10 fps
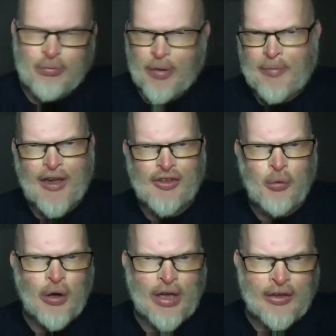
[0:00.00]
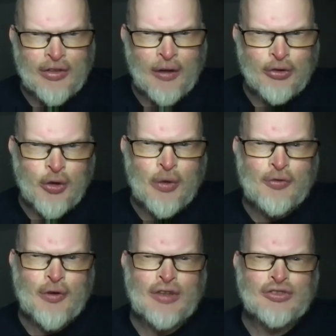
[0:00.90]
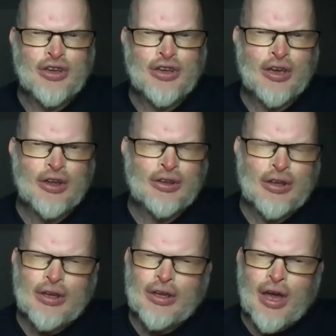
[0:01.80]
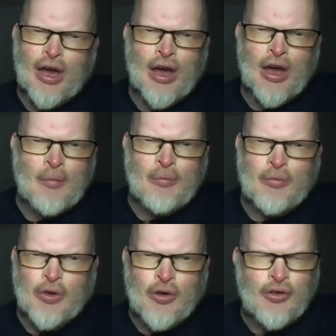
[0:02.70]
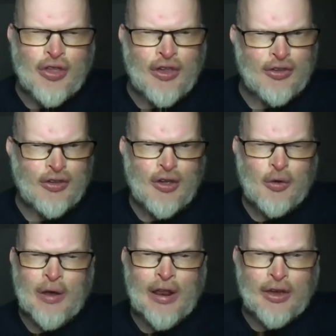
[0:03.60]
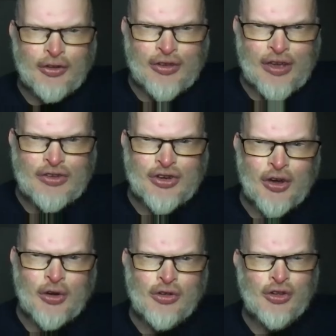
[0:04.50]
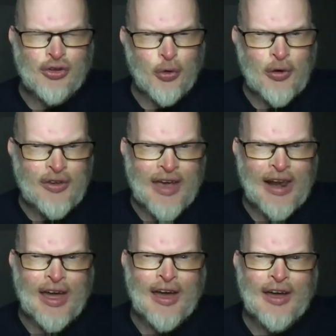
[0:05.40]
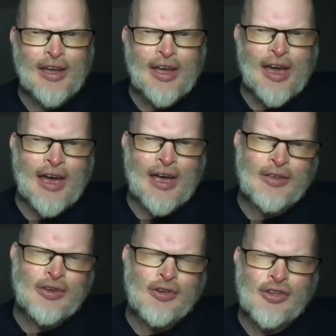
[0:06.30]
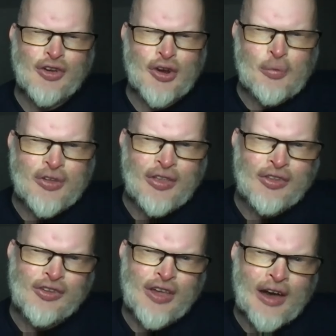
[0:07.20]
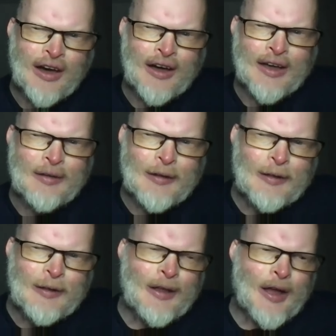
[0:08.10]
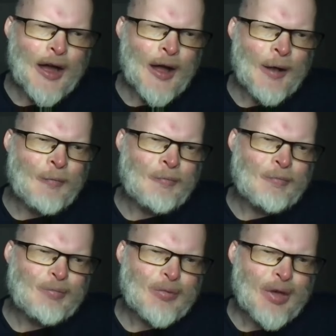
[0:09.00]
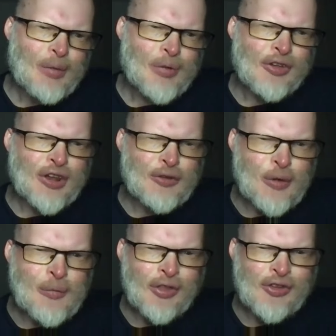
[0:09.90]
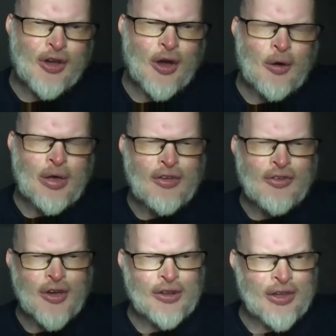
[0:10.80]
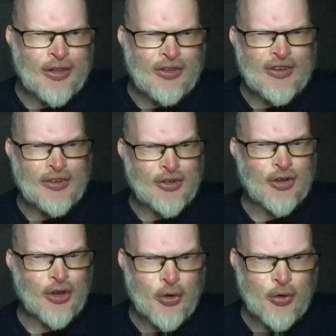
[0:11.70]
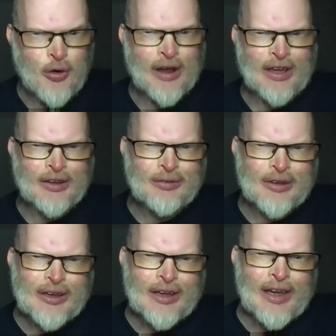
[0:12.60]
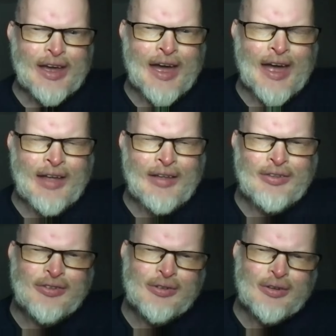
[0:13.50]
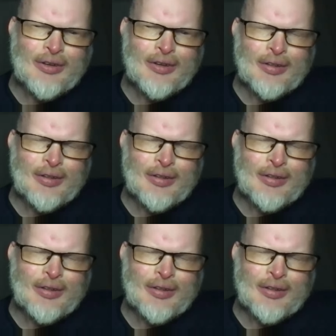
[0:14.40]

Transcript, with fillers: amazing what he can now do with French. He can um, use this really good teacher who's a storyteller and uses 100% CI. Um, but he said a few months ago he turned his attention to Ukrainian, oh, and oh, well,